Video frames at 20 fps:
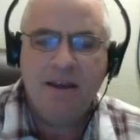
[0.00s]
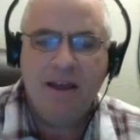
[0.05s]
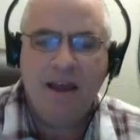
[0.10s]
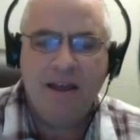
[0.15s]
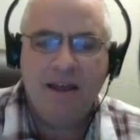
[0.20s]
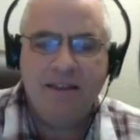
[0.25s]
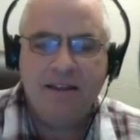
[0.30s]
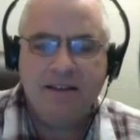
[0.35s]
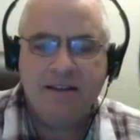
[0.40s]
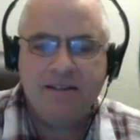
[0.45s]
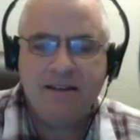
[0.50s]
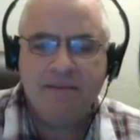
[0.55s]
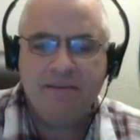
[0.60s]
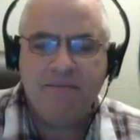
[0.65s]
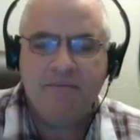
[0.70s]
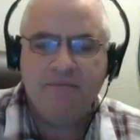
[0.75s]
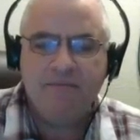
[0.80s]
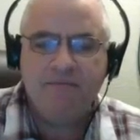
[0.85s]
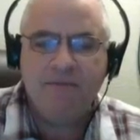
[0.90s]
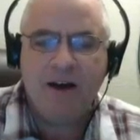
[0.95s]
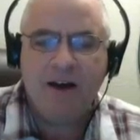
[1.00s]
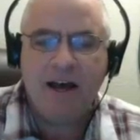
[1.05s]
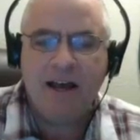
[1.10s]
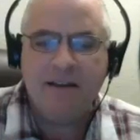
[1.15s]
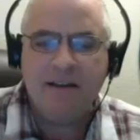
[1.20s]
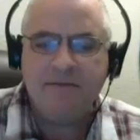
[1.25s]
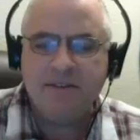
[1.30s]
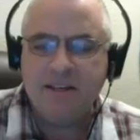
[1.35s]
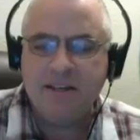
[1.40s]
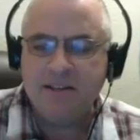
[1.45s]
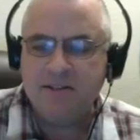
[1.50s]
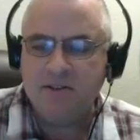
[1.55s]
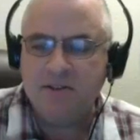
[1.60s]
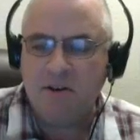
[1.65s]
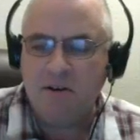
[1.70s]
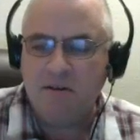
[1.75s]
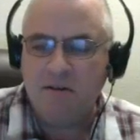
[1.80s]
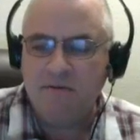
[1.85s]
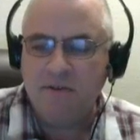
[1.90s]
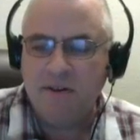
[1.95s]
And then step 5 says
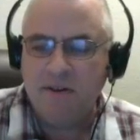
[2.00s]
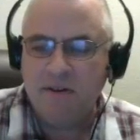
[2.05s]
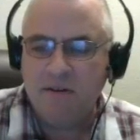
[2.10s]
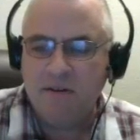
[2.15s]
solve.